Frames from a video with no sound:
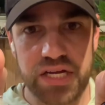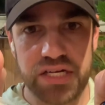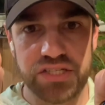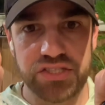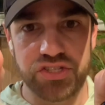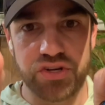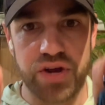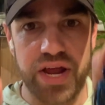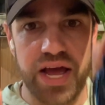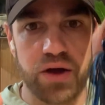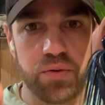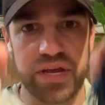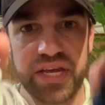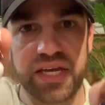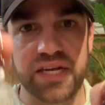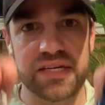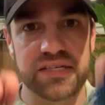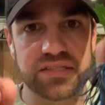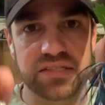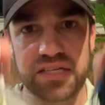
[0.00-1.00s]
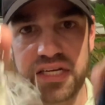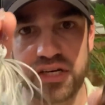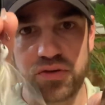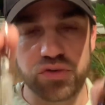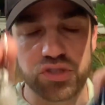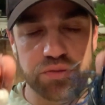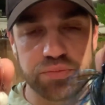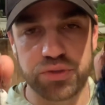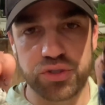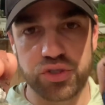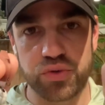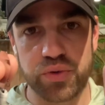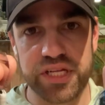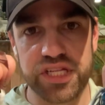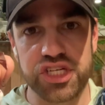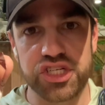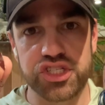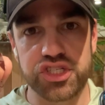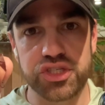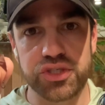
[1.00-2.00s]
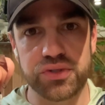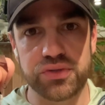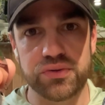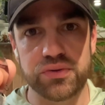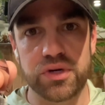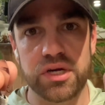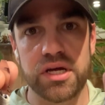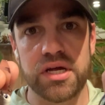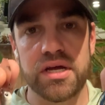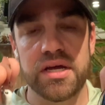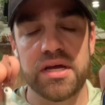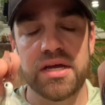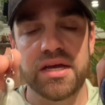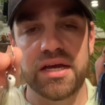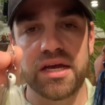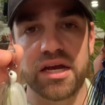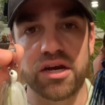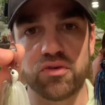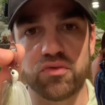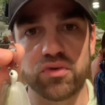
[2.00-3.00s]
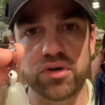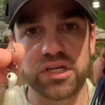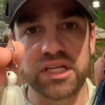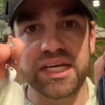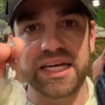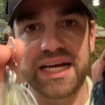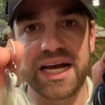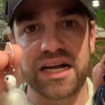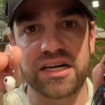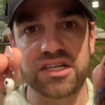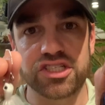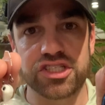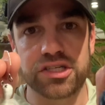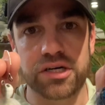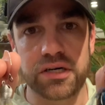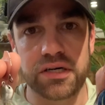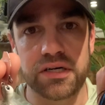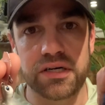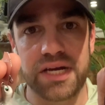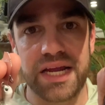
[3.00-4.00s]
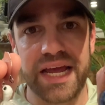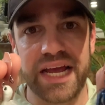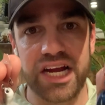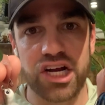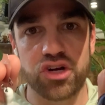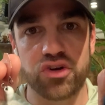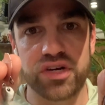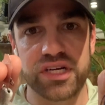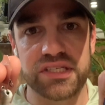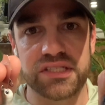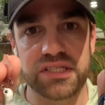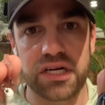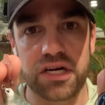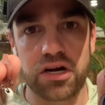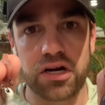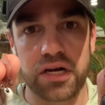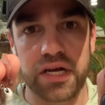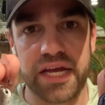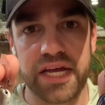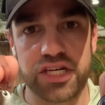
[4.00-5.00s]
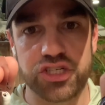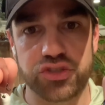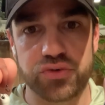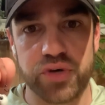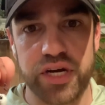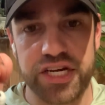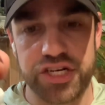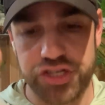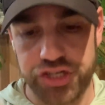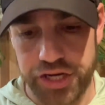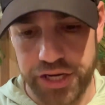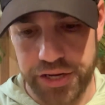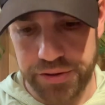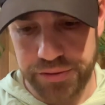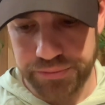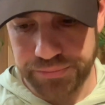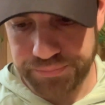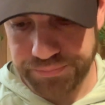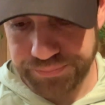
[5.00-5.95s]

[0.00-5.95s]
So now we can distinguish between the two and really kind of start increasing our catch ratio.